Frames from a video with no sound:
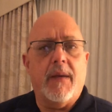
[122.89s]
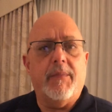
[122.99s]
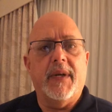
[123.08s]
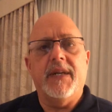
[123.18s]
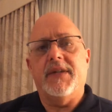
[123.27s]

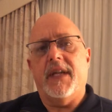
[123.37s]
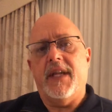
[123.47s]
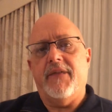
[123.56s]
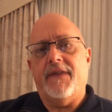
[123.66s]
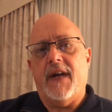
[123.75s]
companies,
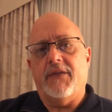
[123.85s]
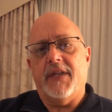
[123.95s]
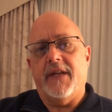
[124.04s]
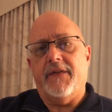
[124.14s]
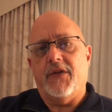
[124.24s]
and they
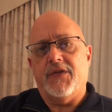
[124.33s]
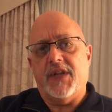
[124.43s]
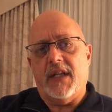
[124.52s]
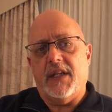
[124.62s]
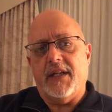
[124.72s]
found that if you're
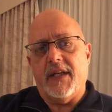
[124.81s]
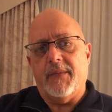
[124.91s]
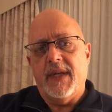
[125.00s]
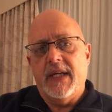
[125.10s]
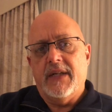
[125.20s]
selling
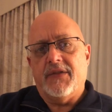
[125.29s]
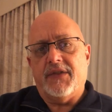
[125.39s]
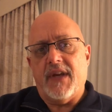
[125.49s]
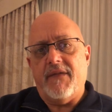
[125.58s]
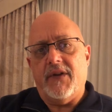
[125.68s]
them
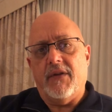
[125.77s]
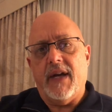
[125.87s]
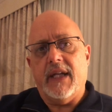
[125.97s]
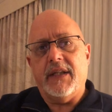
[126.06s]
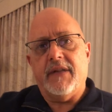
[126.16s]
seven
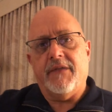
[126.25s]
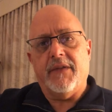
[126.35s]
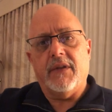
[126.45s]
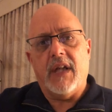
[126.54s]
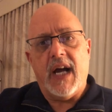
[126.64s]
or eight
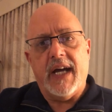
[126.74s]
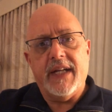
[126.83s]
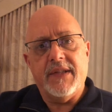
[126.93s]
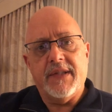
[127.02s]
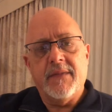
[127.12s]
different
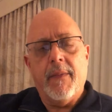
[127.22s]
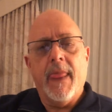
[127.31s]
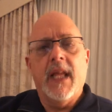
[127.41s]
lines,